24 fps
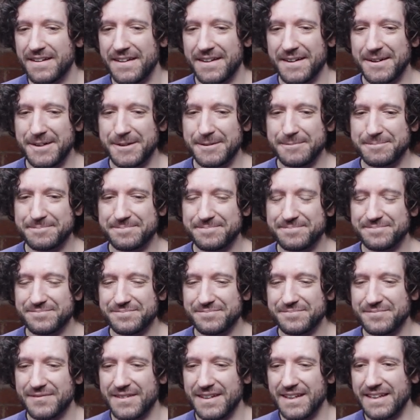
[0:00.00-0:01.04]
Um,
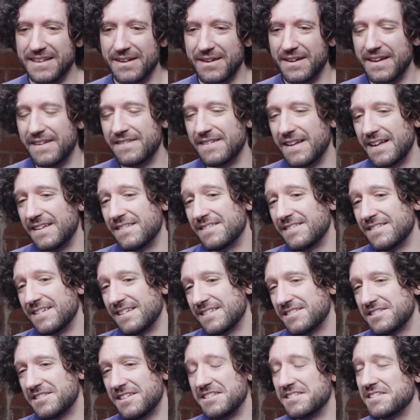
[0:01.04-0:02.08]
you know, and, and
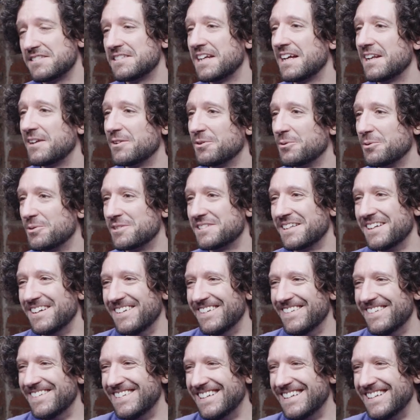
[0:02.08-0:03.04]
Caesar salad also,